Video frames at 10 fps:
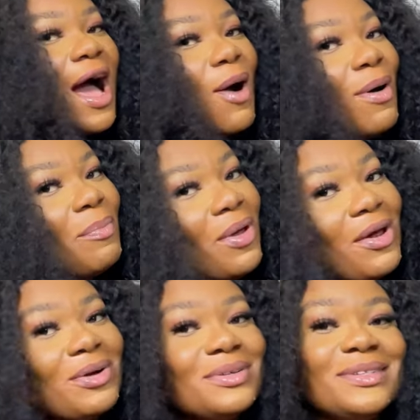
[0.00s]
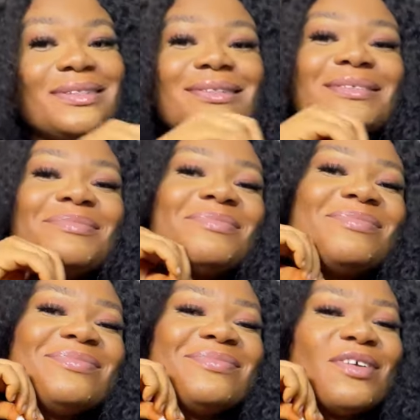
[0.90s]
our pearls
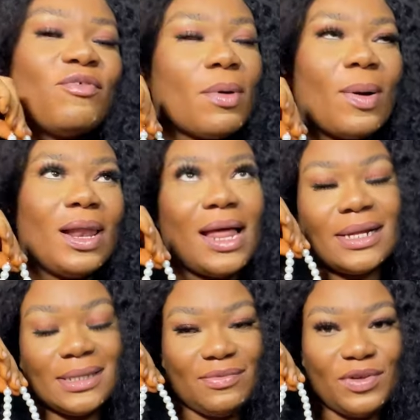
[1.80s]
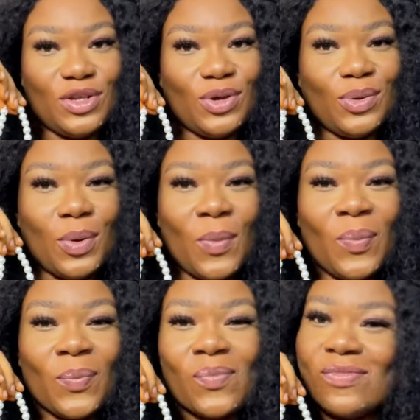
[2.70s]
from our last video.
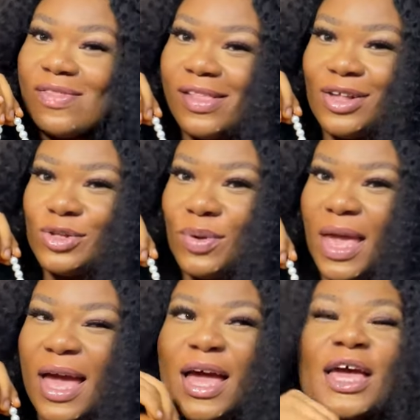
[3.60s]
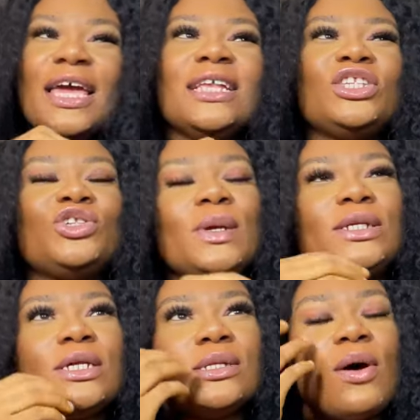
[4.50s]
So yeah, it
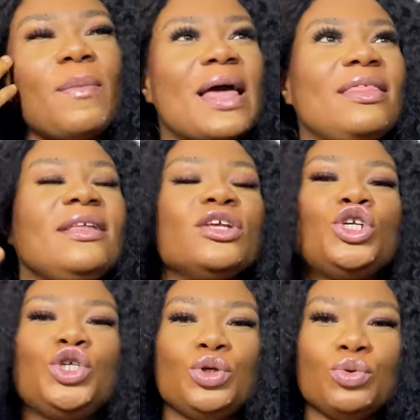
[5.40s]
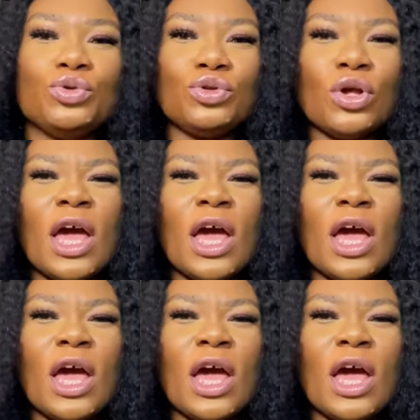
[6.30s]
switches up. I think the shoes,